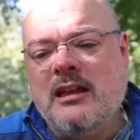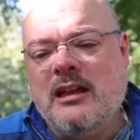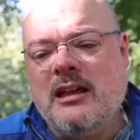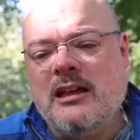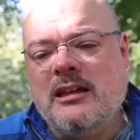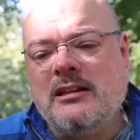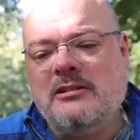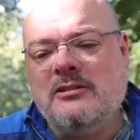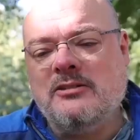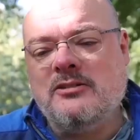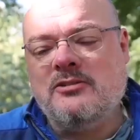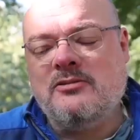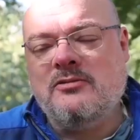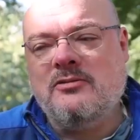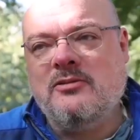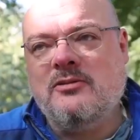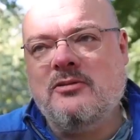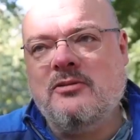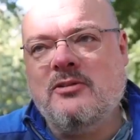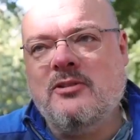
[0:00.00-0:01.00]
And
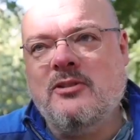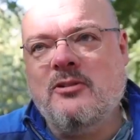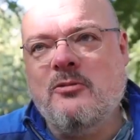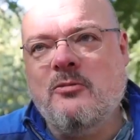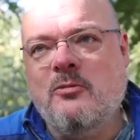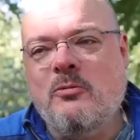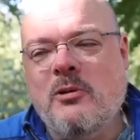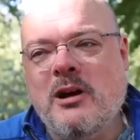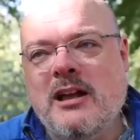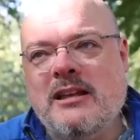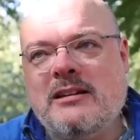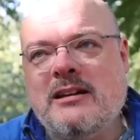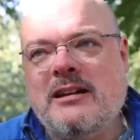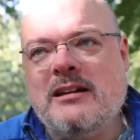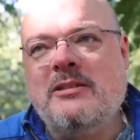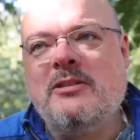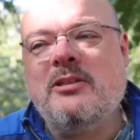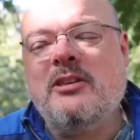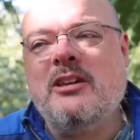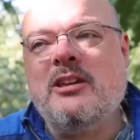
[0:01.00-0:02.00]
when I
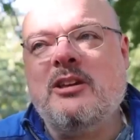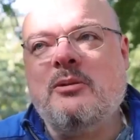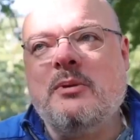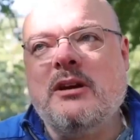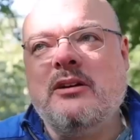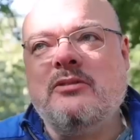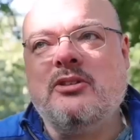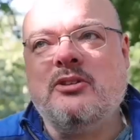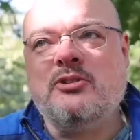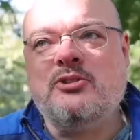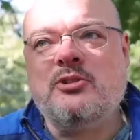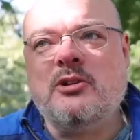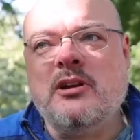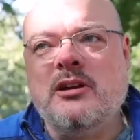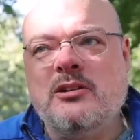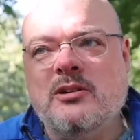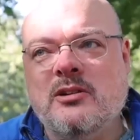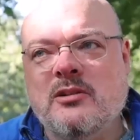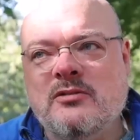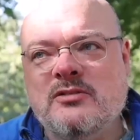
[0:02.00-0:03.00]
think about the
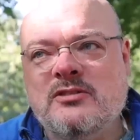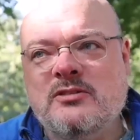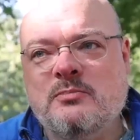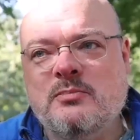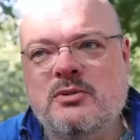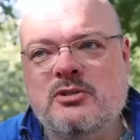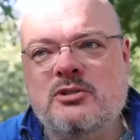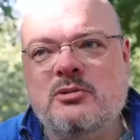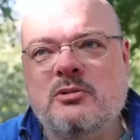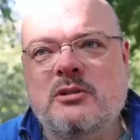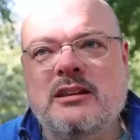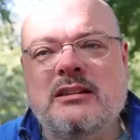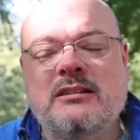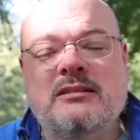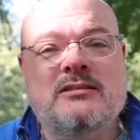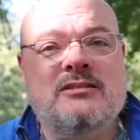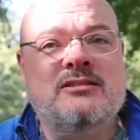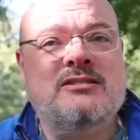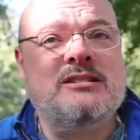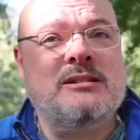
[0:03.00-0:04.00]
trade-offs
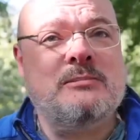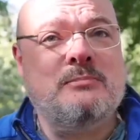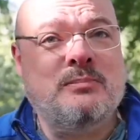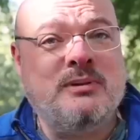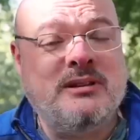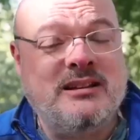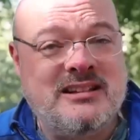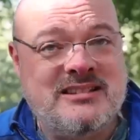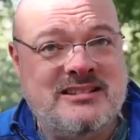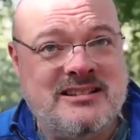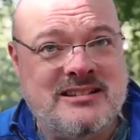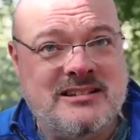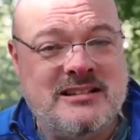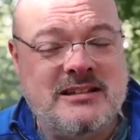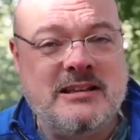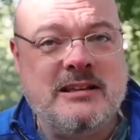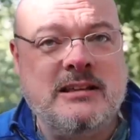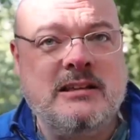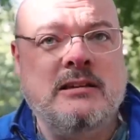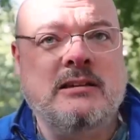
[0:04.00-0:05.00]
between
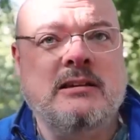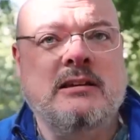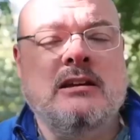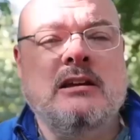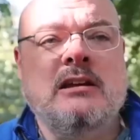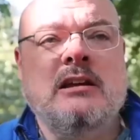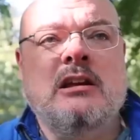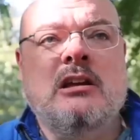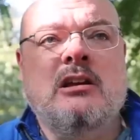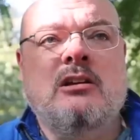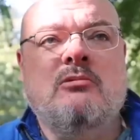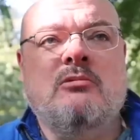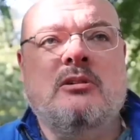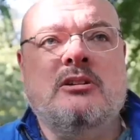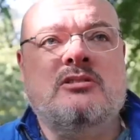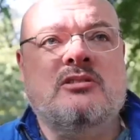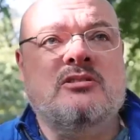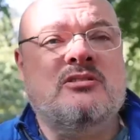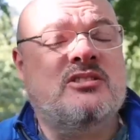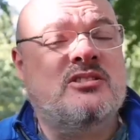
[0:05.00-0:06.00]
simplicity,
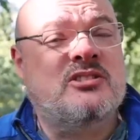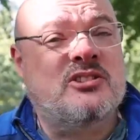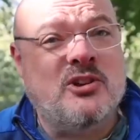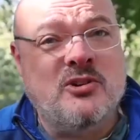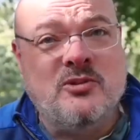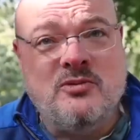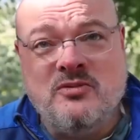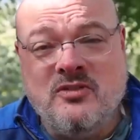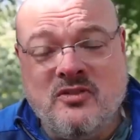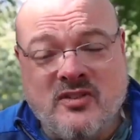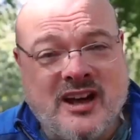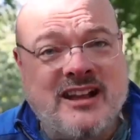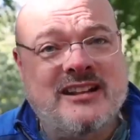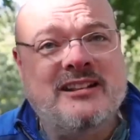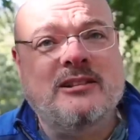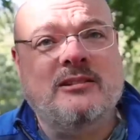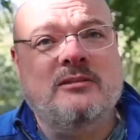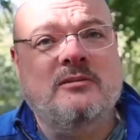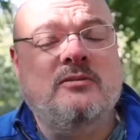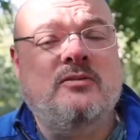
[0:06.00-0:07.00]
which is so
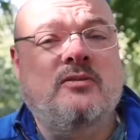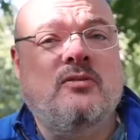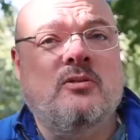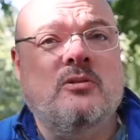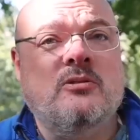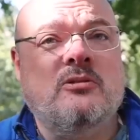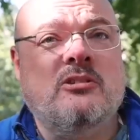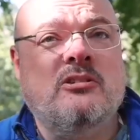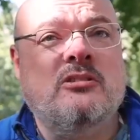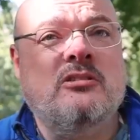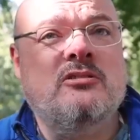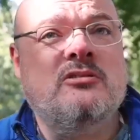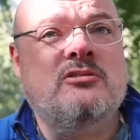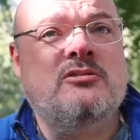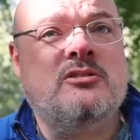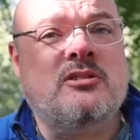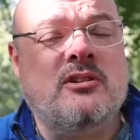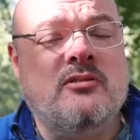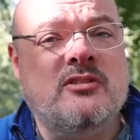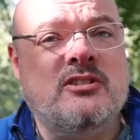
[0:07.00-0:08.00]
vital for
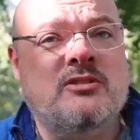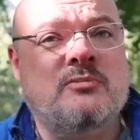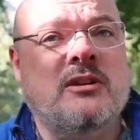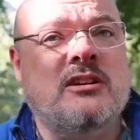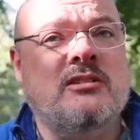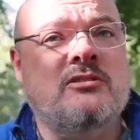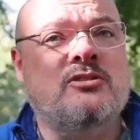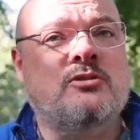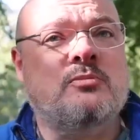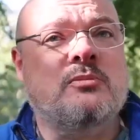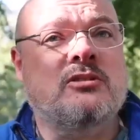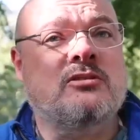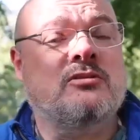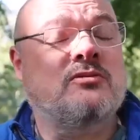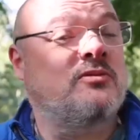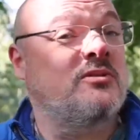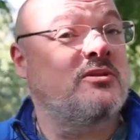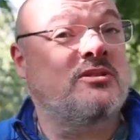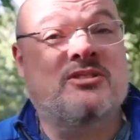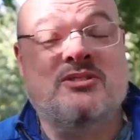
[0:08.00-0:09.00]
service management,
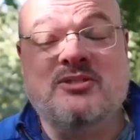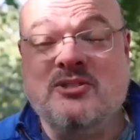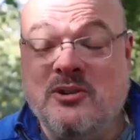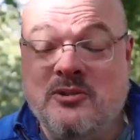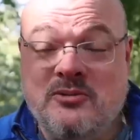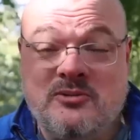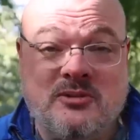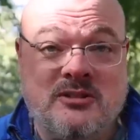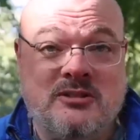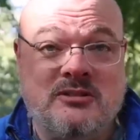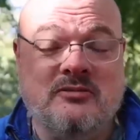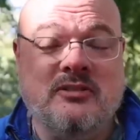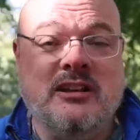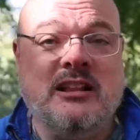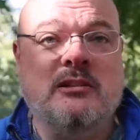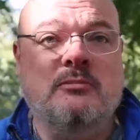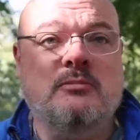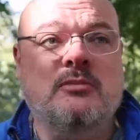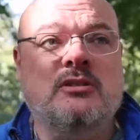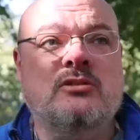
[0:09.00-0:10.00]
for software
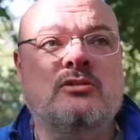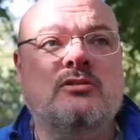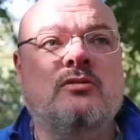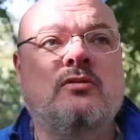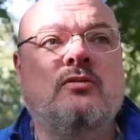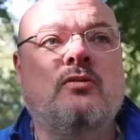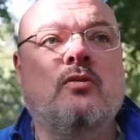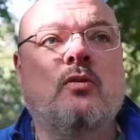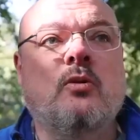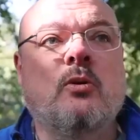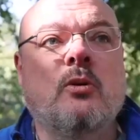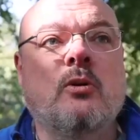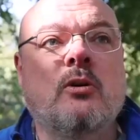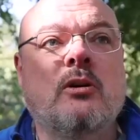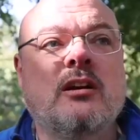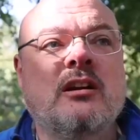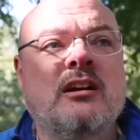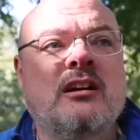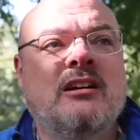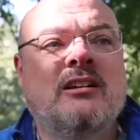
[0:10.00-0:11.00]
development, for
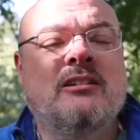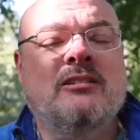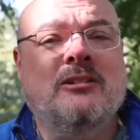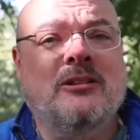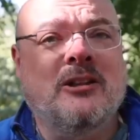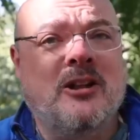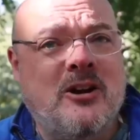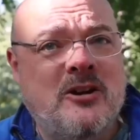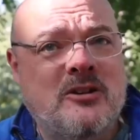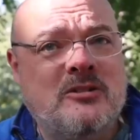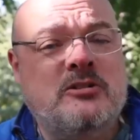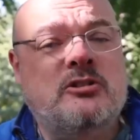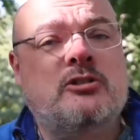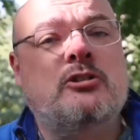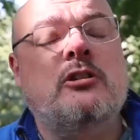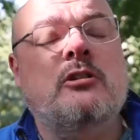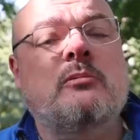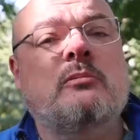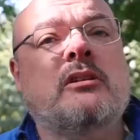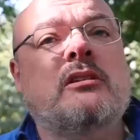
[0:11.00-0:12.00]

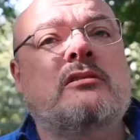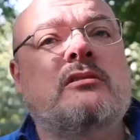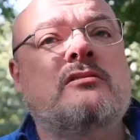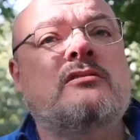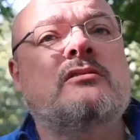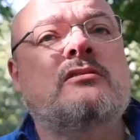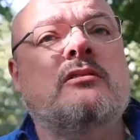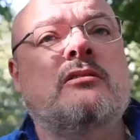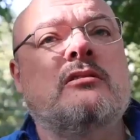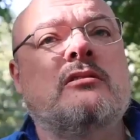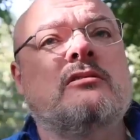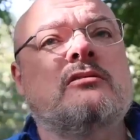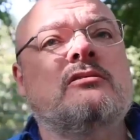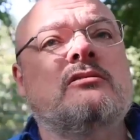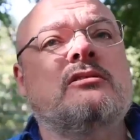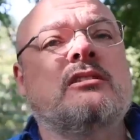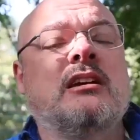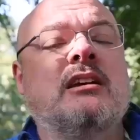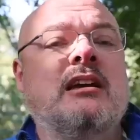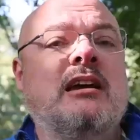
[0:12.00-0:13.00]
long-term
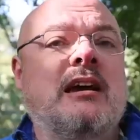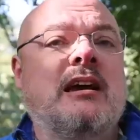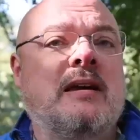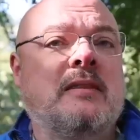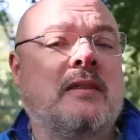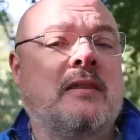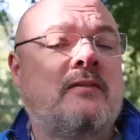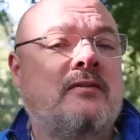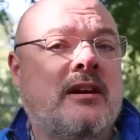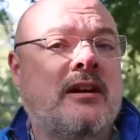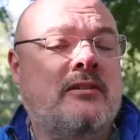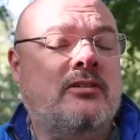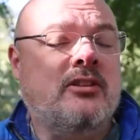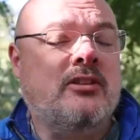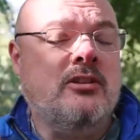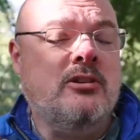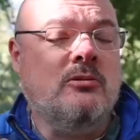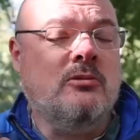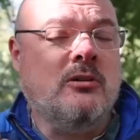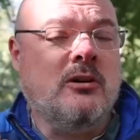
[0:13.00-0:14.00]
concerns, and the fact
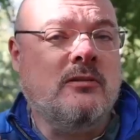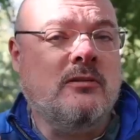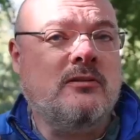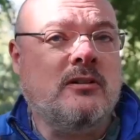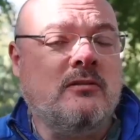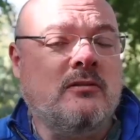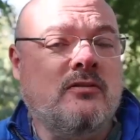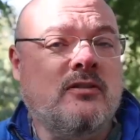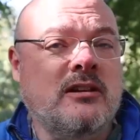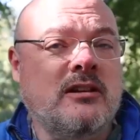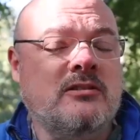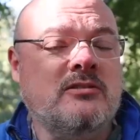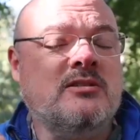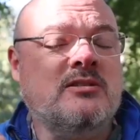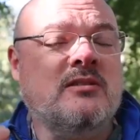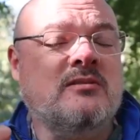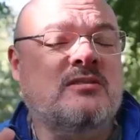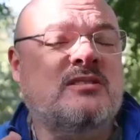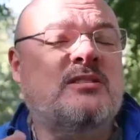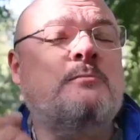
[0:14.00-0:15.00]
that you often find
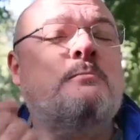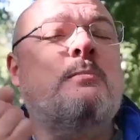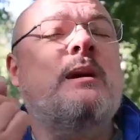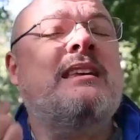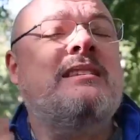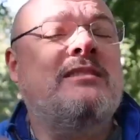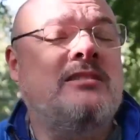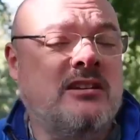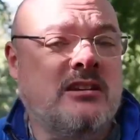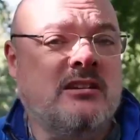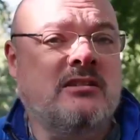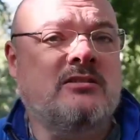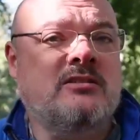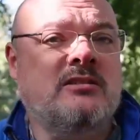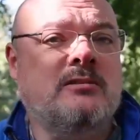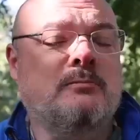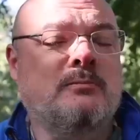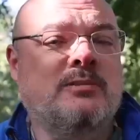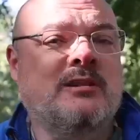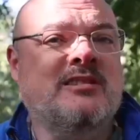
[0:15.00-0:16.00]
yourself spending
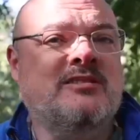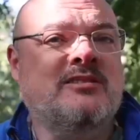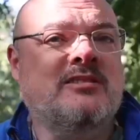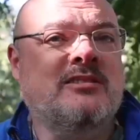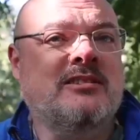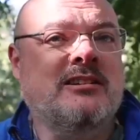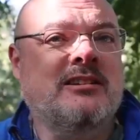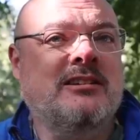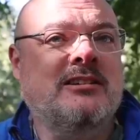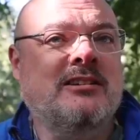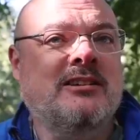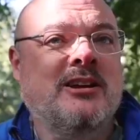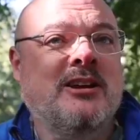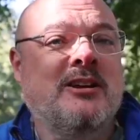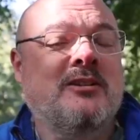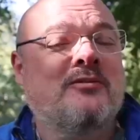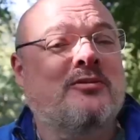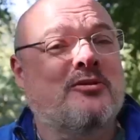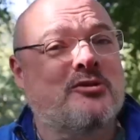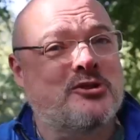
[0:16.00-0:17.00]
simplicity
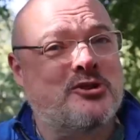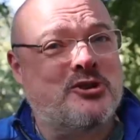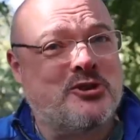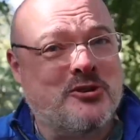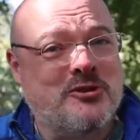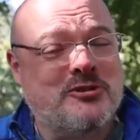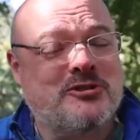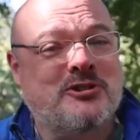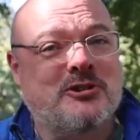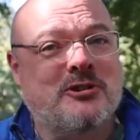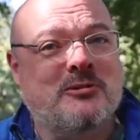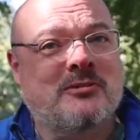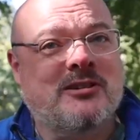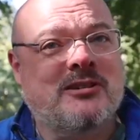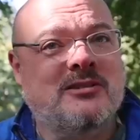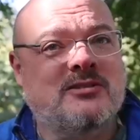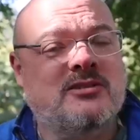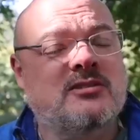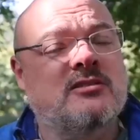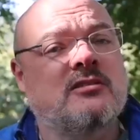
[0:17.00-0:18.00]
for short-term
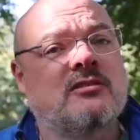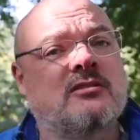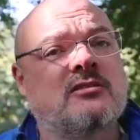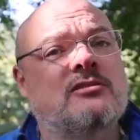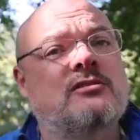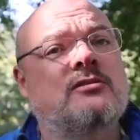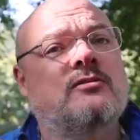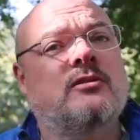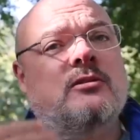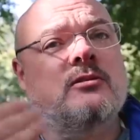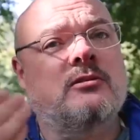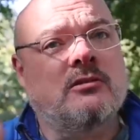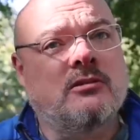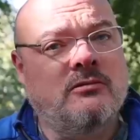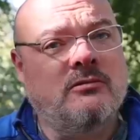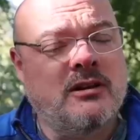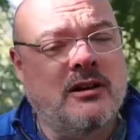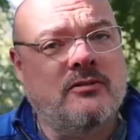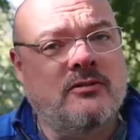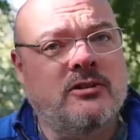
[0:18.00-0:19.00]
concerns, for
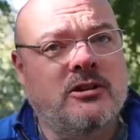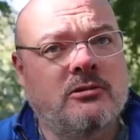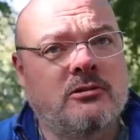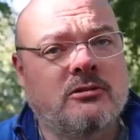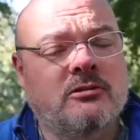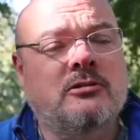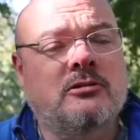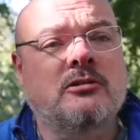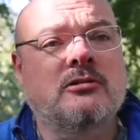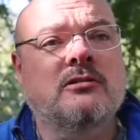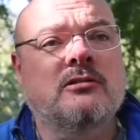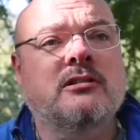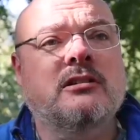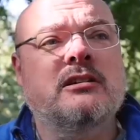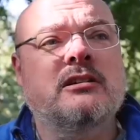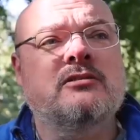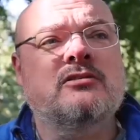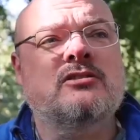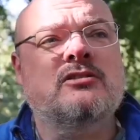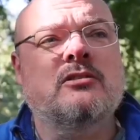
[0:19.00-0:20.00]
revenue accrual
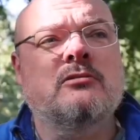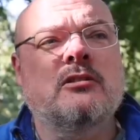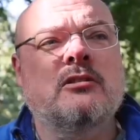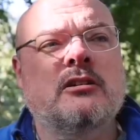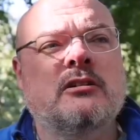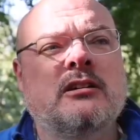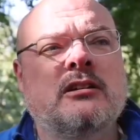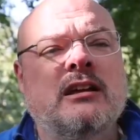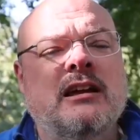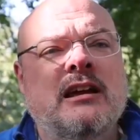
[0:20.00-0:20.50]
and so on,